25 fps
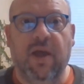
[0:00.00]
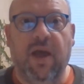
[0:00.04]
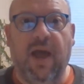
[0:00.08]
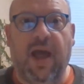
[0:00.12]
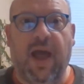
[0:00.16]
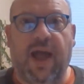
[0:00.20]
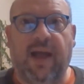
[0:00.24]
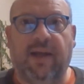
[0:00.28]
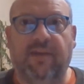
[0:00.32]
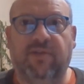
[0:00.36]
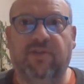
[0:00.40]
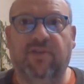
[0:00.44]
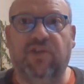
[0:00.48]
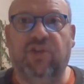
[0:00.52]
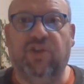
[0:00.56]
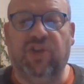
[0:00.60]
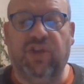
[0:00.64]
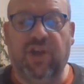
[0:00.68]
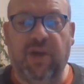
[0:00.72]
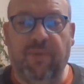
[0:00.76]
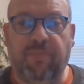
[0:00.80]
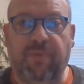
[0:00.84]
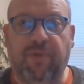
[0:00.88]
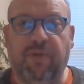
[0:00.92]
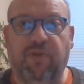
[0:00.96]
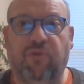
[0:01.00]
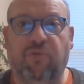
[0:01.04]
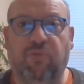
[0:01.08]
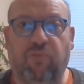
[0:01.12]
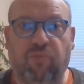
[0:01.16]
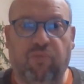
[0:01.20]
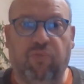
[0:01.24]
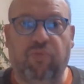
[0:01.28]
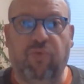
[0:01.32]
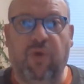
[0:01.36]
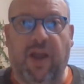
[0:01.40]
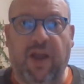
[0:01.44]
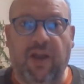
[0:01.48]
as the ship is
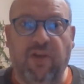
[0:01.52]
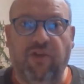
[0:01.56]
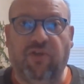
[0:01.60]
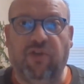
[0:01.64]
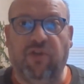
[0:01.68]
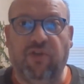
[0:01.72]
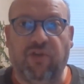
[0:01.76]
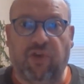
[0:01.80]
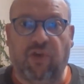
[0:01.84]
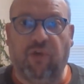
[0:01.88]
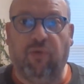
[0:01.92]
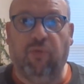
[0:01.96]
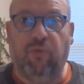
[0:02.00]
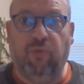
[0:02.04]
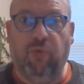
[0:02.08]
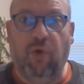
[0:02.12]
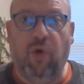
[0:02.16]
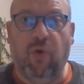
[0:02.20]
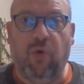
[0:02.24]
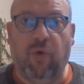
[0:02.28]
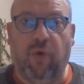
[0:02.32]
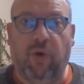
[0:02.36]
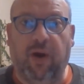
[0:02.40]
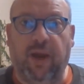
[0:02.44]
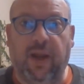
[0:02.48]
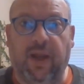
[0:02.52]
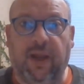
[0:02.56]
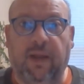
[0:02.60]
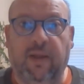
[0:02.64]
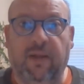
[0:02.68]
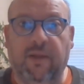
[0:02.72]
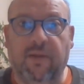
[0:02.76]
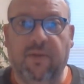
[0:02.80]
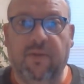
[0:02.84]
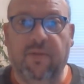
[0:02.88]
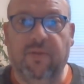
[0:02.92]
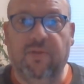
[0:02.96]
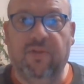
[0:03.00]
engines are roaring,
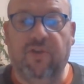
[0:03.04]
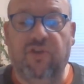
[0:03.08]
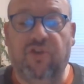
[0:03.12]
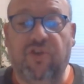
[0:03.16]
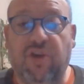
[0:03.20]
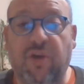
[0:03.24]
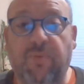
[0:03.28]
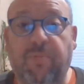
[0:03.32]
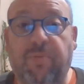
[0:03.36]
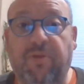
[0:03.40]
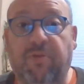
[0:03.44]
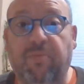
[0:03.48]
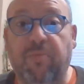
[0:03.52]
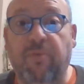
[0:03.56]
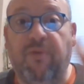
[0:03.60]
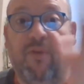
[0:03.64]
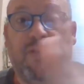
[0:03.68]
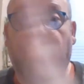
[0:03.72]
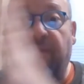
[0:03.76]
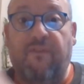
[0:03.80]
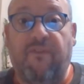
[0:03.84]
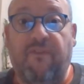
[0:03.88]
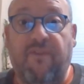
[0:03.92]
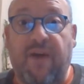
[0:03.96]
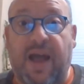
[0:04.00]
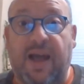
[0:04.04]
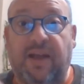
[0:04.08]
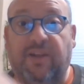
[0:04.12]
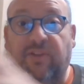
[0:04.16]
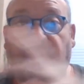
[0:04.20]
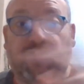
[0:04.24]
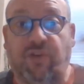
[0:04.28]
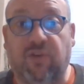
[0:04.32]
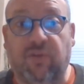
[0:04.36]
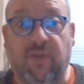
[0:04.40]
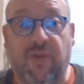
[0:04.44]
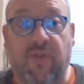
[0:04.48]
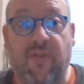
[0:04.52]
the ship is moving
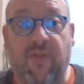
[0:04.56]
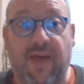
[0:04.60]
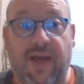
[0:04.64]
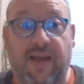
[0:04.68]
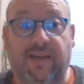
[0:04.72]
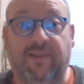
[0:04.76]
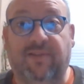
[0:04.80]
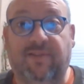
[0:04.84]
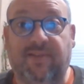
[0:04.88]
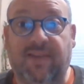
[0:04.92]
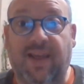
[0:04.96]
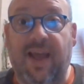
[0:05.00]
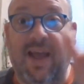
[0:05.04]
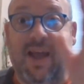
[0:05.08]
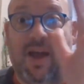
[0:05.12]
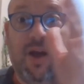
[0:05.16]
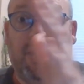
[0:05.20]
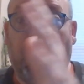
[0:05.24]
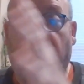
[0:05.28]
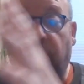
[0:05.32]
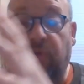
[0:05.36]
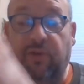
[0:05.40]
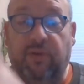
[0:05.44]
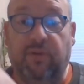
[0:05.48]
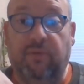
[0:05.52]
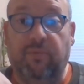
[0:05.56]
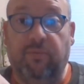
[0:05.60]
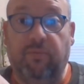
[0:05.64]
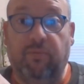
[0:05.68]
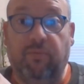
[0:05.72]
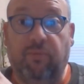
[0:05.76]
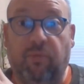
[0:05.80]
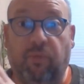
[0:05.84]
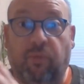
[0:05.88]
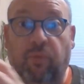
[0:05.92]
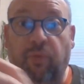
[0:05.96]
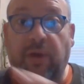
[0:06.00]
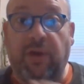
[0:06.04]
faster than that sound
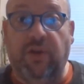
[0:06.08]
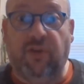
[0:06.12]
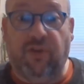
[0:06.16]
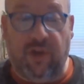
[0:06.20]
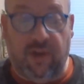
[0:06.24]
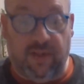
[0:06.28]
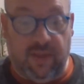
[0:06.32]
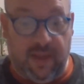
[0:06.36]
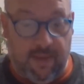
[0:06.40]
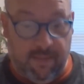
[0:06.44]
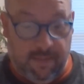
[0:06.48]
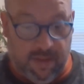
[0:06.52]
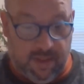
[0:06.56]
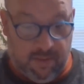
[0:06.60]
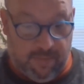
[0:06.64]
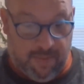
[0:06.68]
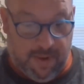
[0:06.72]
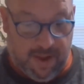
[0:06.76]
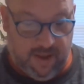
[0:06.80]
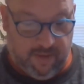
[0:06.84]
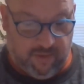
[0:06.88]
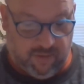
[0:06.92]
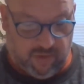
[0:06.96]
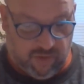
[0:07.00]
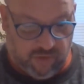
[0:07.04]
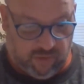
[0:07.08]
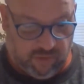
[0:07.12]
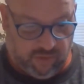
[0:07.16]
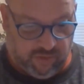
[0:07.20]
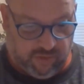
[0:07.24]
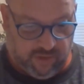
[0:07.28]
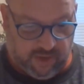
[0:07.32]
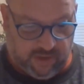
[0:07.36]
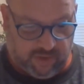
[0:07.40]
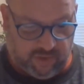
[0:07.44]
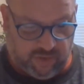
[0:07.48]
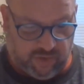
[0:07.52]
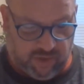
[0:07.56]
reaching them in the passenger
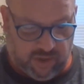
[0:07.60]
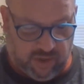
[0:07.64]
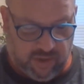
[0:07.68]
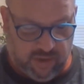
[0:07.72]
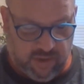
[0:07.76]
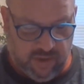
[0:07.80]
section.